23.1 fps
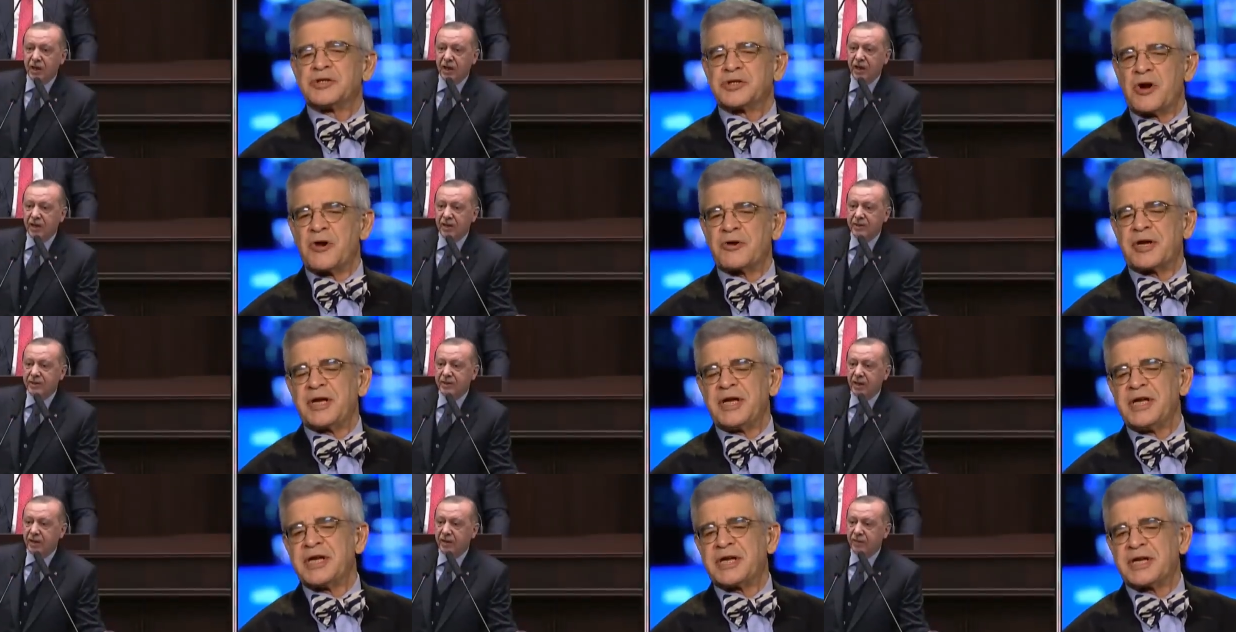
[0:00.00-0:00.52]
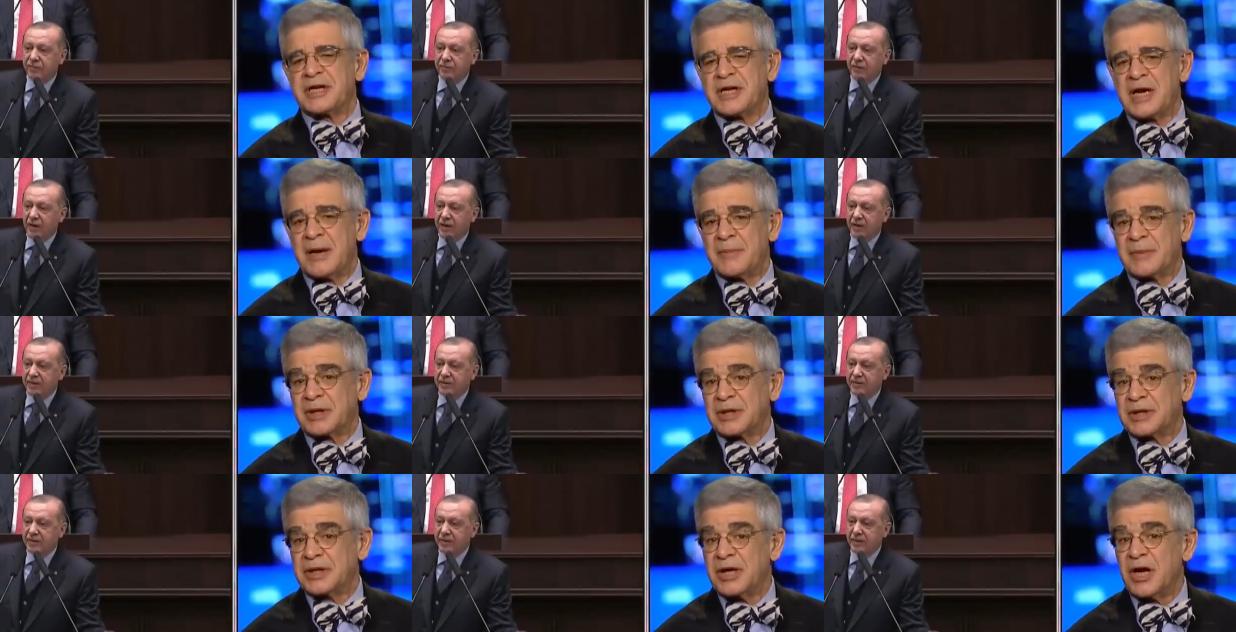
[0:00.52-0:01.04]
Speaker 1: Turkey
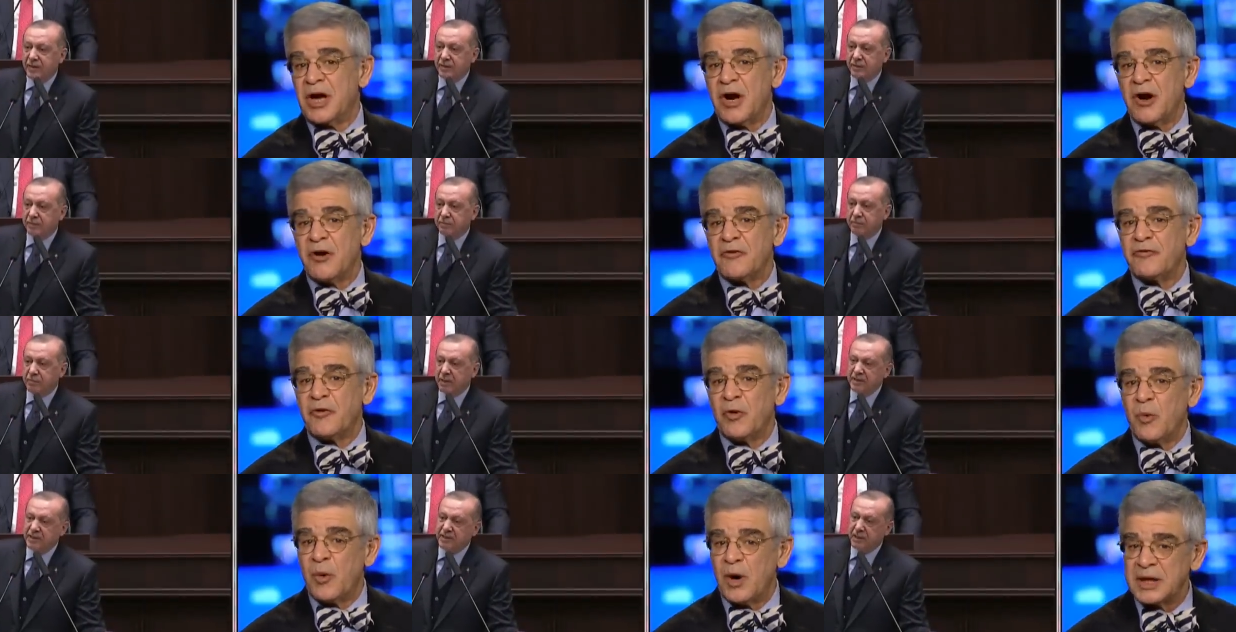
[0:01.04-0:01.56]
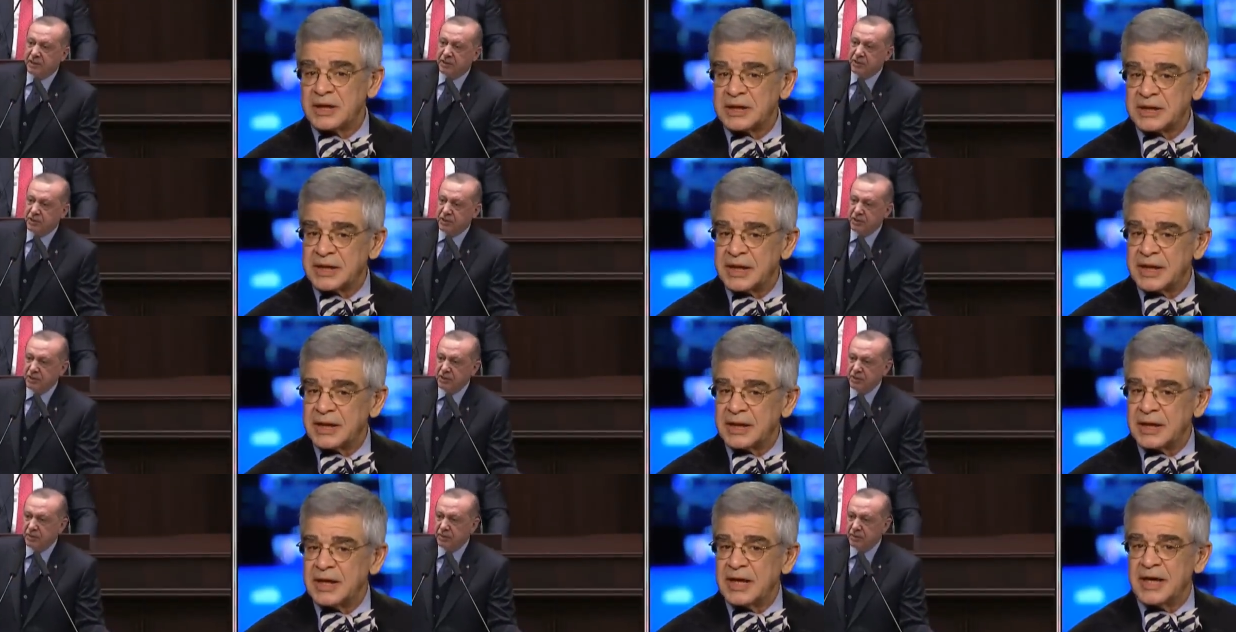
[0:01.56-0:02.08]
economically. For one
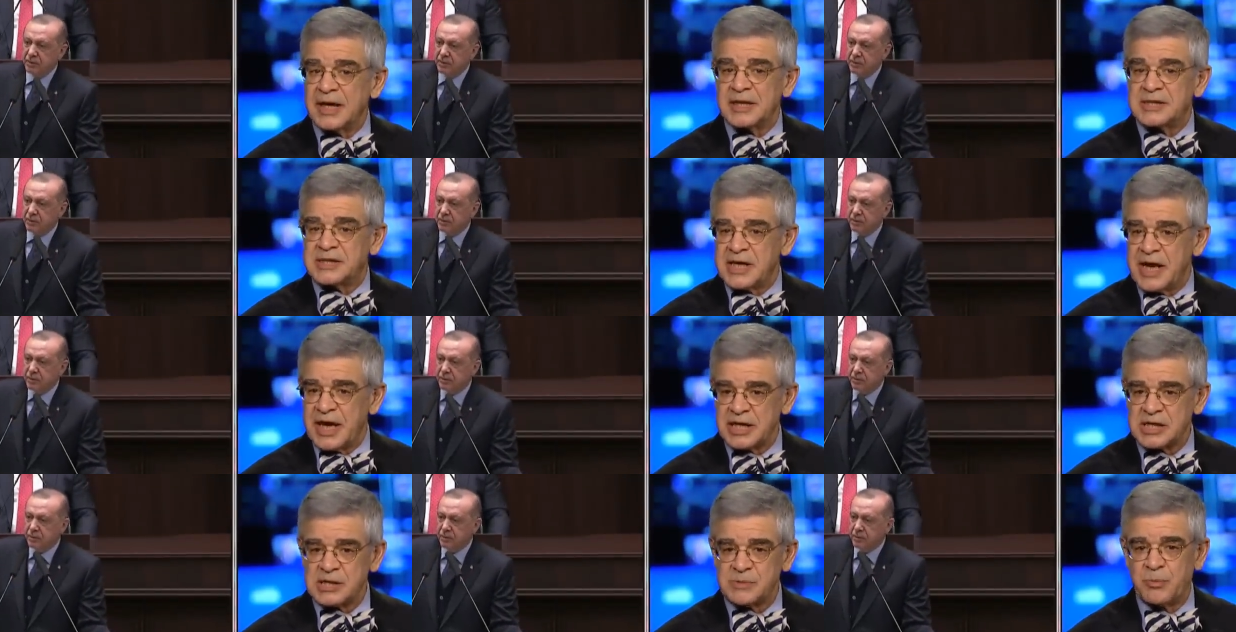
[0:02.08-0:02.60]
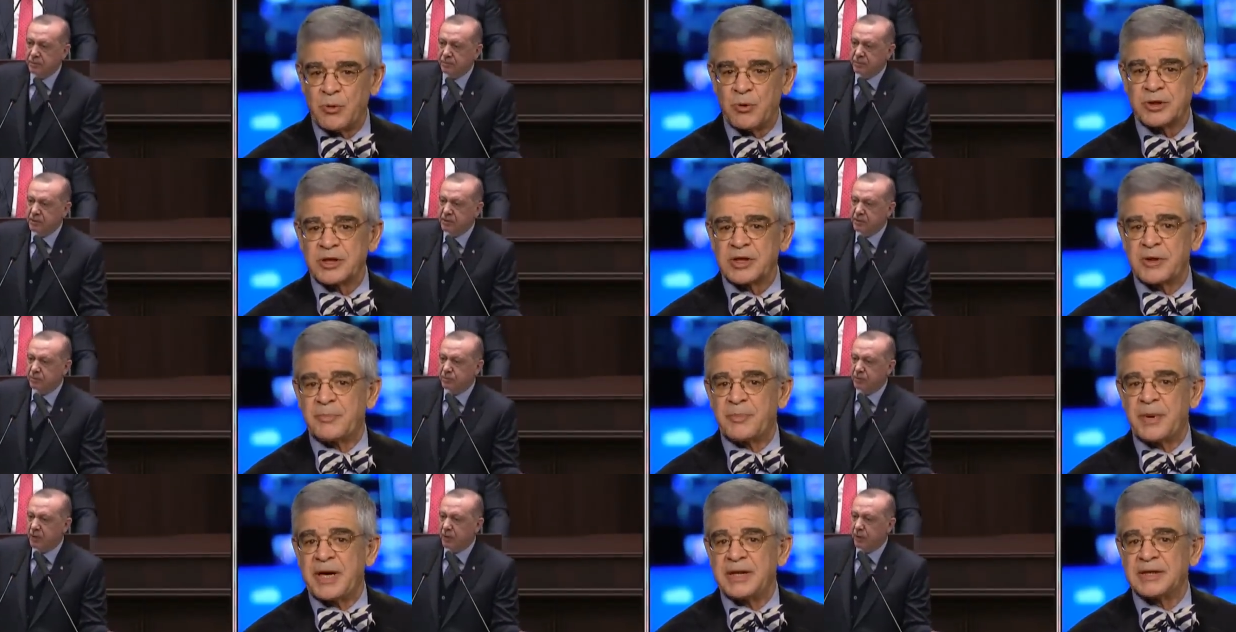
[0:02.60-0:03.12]
thing, it's export
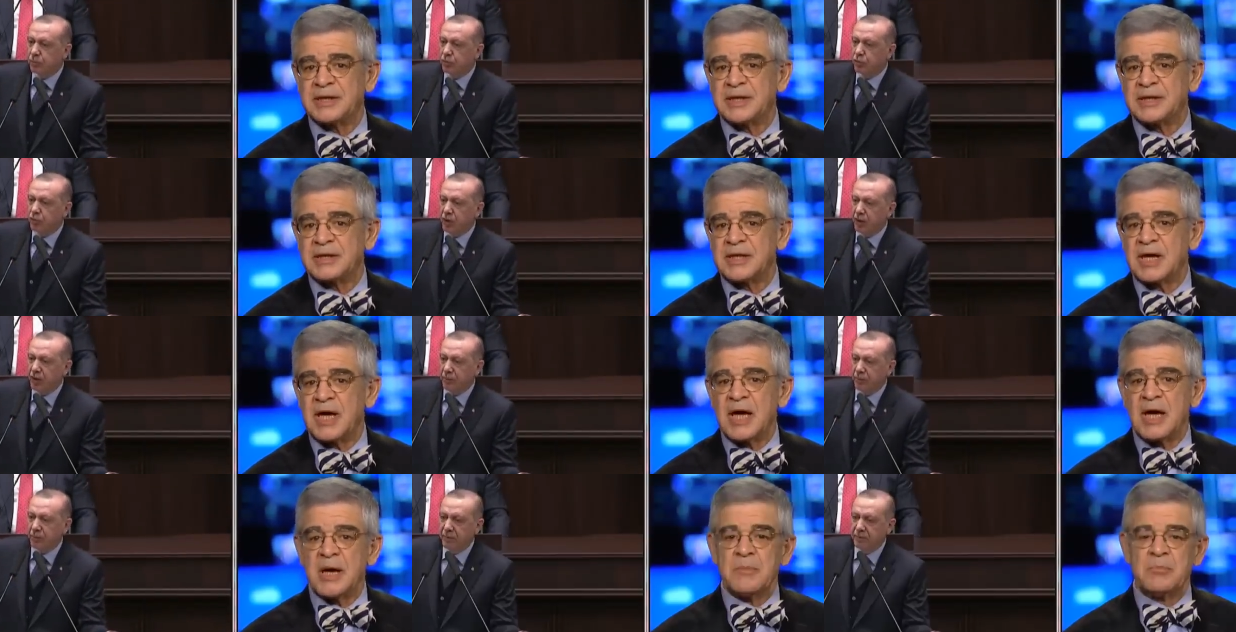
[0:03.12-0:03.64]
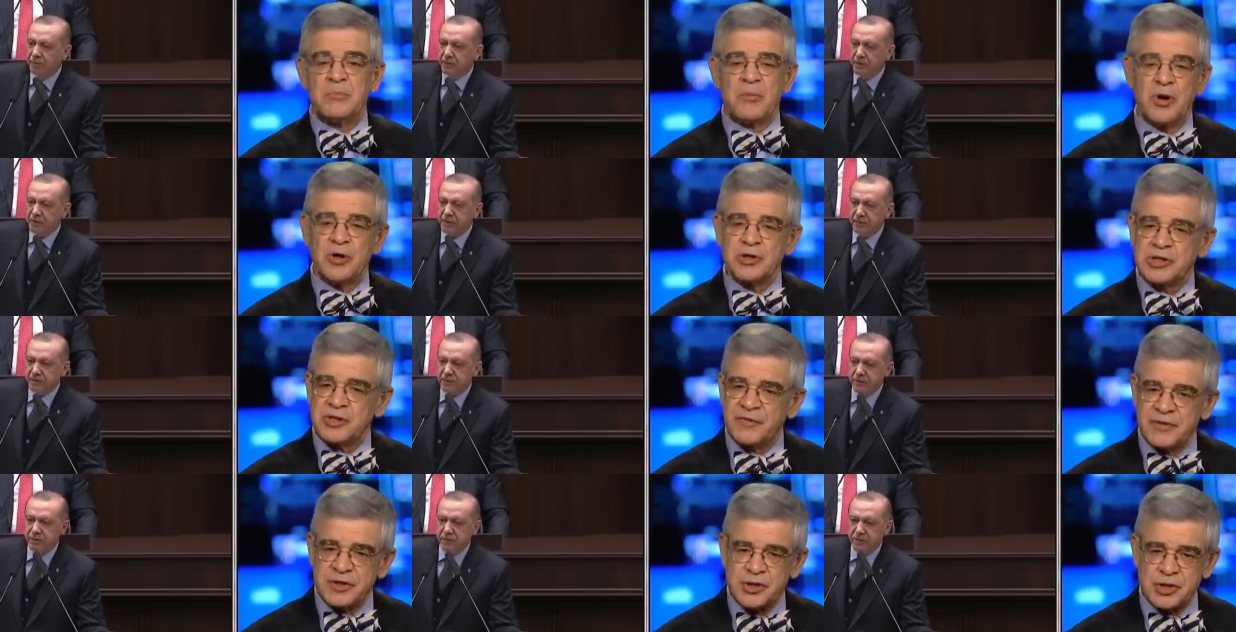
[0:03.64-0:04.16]
dependent.
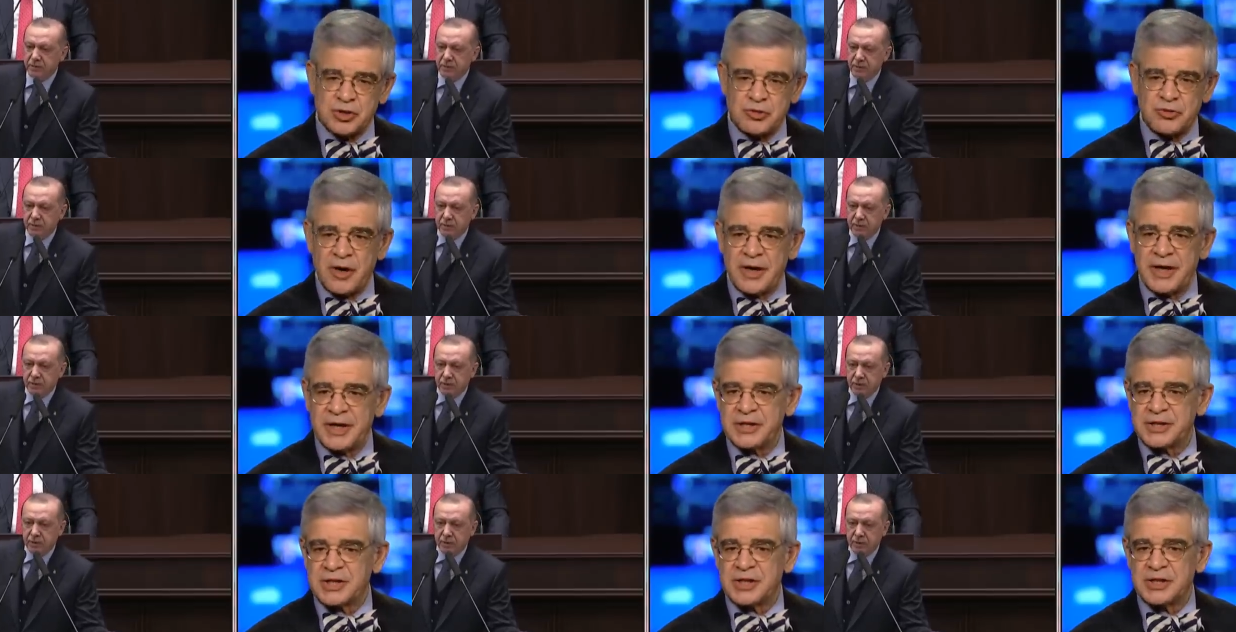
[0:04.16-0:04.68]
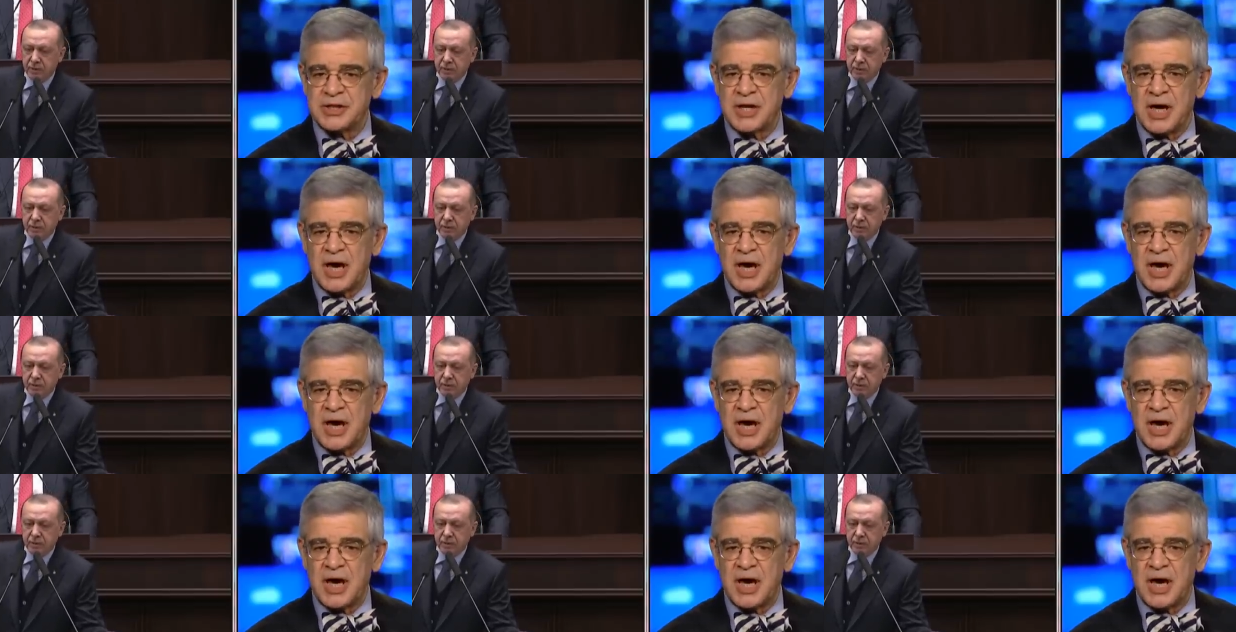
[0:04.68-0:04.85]
Most of its trade is in